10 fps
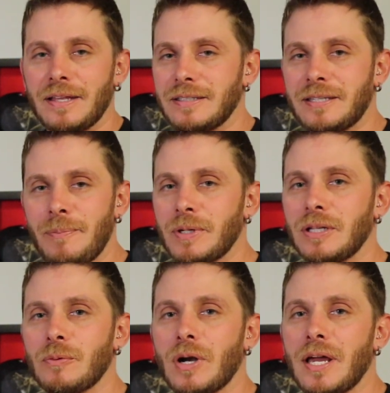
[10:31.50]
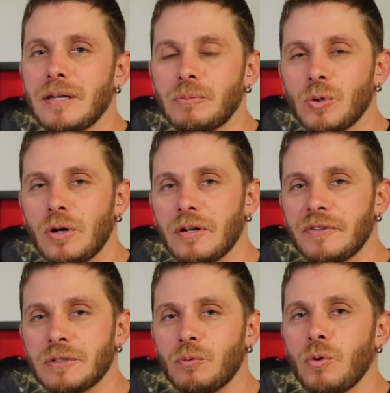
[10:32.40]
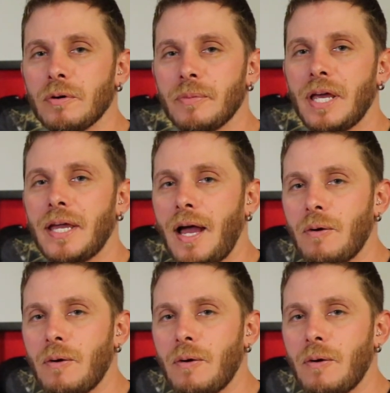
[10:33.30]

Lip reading: typically what I end up doing, if it's a warm day,